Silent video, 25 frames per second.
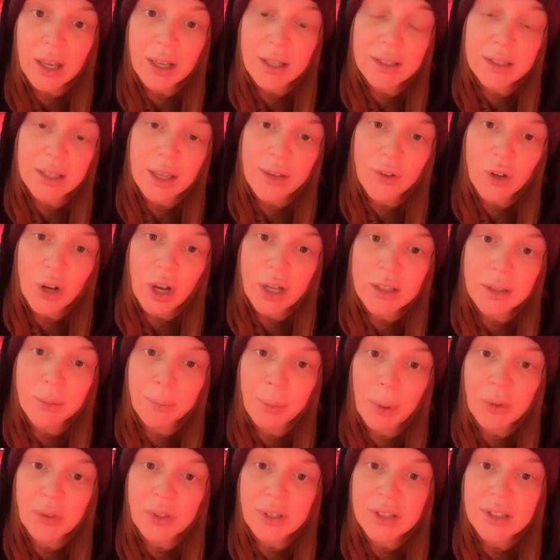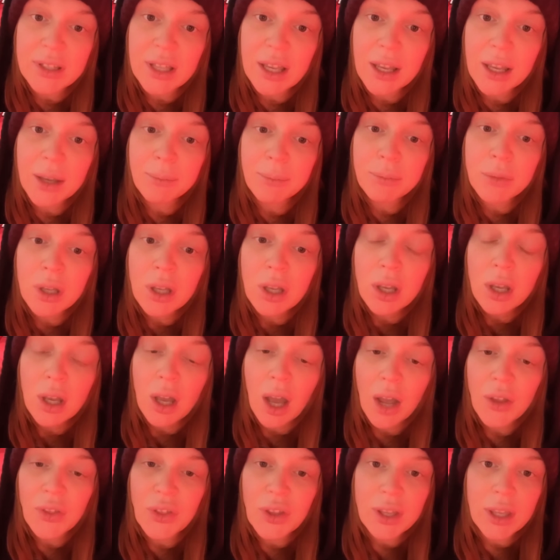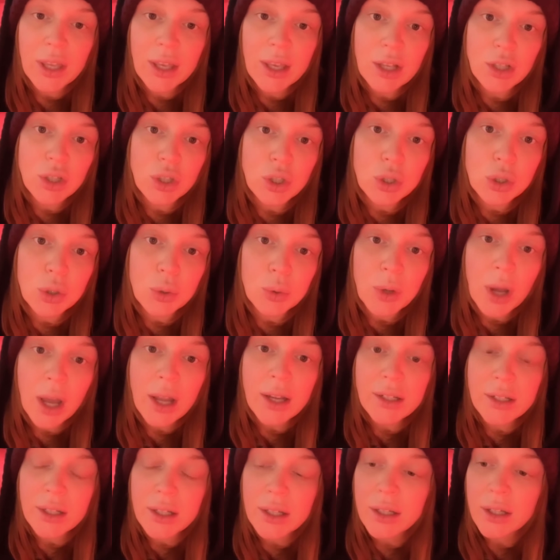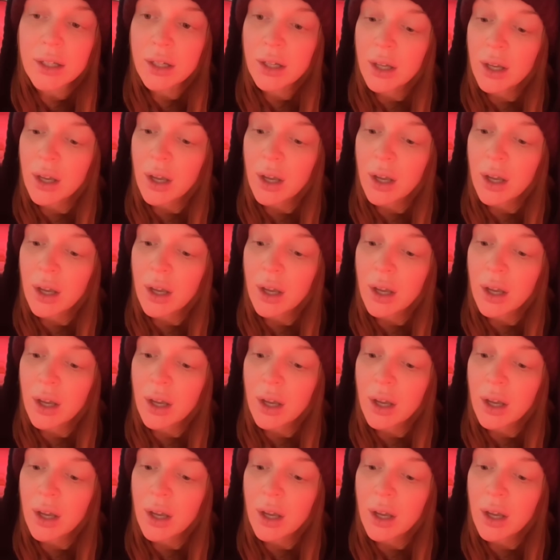Xavier has about the same. I think he gets $290.